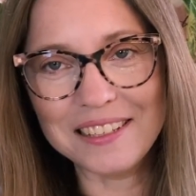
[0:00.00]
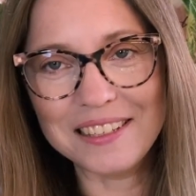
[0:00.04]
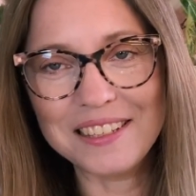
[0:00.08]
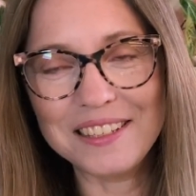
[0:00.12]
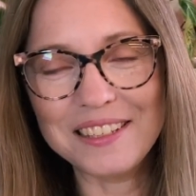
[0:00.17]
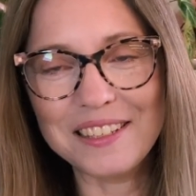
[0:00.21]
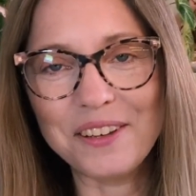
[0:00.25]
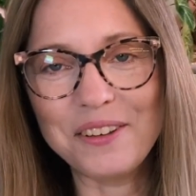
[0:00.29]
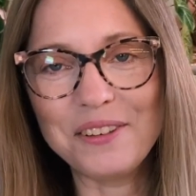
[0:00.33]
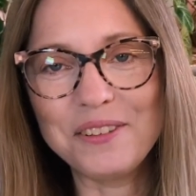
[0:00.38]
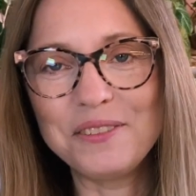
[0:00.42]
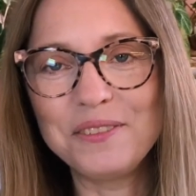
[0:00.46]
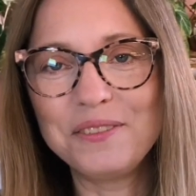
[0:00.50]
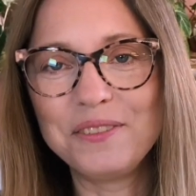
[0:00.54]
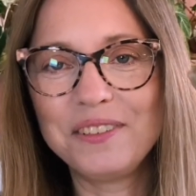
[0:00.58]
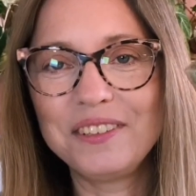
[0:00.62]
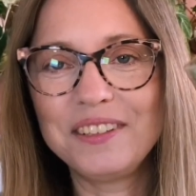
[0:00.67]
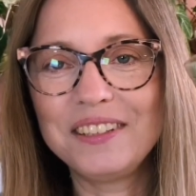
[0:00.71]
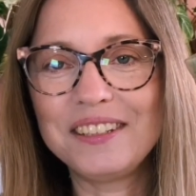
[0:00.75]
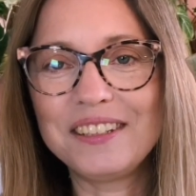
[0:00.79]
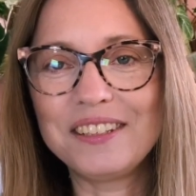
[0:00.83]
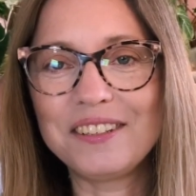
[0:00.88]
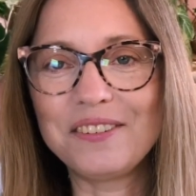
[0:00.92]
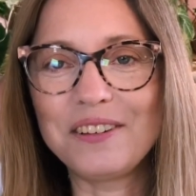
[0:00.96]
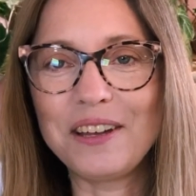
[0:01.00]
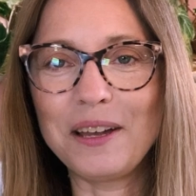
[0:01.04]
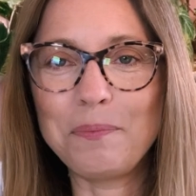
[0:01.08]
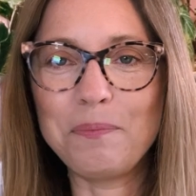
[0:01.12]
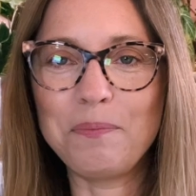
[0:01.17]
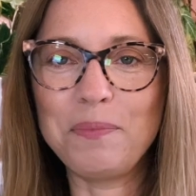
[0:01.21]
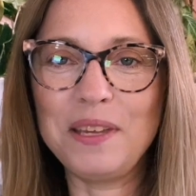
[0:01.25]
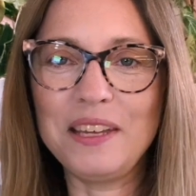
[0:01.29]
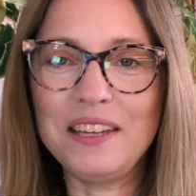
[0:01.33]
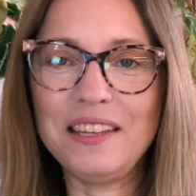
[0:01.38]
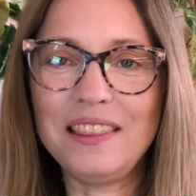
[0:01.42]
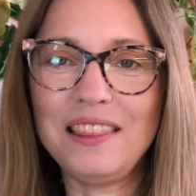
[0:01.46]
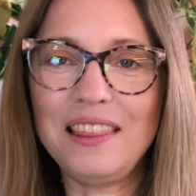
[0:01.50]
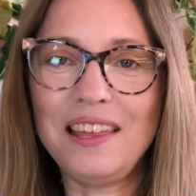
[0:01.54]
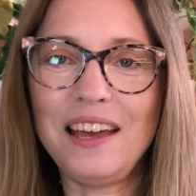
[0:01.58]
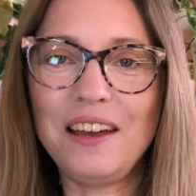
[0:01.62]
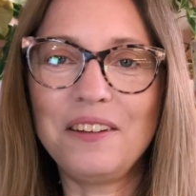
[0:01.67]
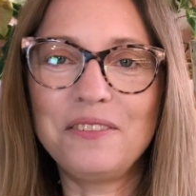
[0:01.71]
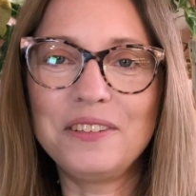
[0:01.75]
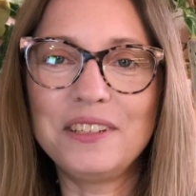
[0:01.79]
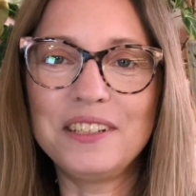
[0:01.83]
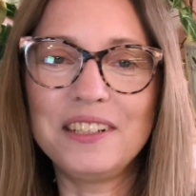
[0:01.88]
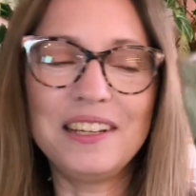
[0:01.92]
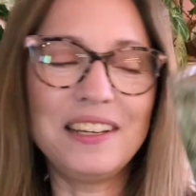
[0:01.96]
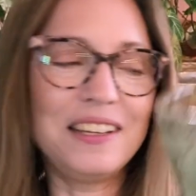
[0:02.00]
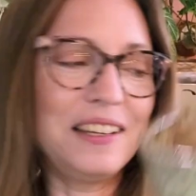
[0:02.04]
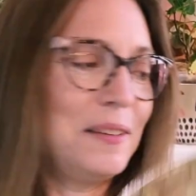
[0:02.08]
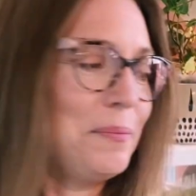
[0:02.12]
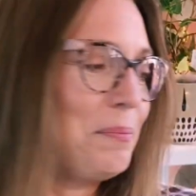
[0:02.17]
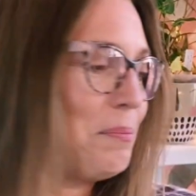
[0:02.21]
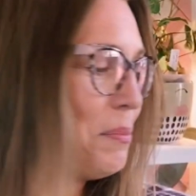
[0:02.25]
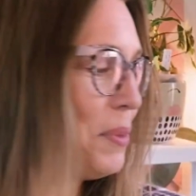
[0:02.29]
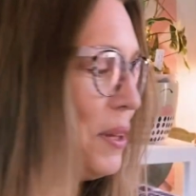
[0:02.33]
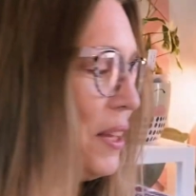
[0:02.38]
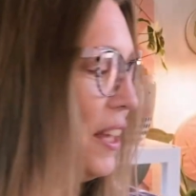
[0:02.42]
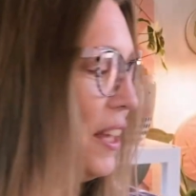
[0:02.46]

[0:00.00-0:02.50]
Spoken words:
So I picked that one up.